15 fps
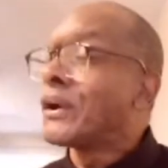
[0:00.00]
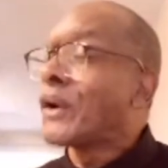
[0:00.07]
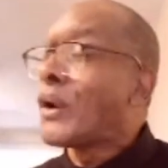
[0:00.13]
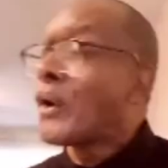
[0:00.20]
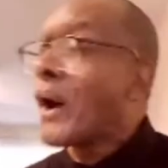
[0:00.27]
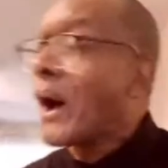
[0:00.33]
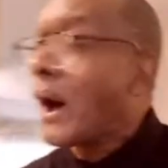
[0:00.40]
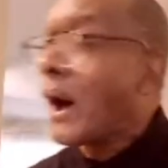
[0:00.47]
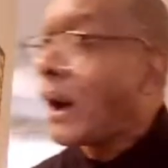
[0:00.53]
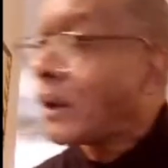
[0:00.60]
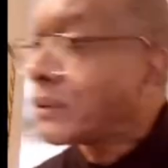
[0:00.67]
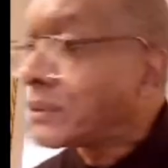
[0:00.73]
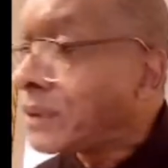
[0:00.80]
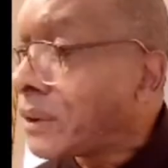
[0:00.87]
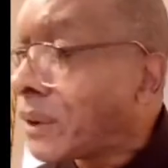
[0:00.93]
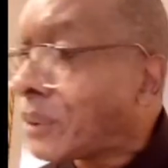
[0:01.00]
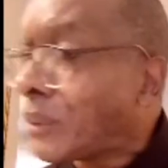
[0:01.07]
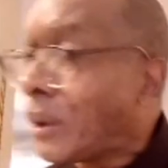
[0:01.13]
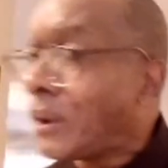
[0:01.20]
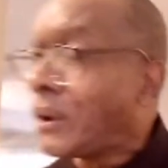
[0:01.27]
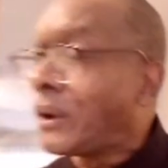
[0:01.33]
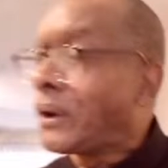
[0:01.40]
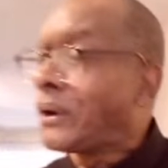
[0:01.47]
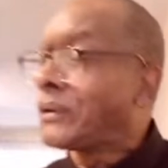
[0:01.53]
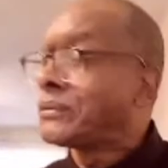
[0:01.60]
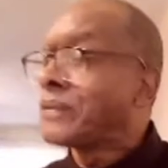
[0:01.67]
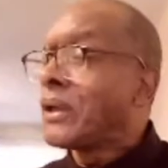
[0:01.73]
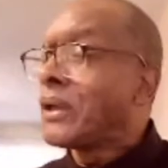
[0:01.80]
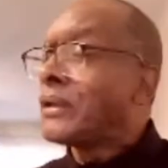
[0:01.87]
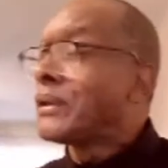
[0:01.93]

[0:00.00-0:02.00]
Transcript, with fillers: to go out to the world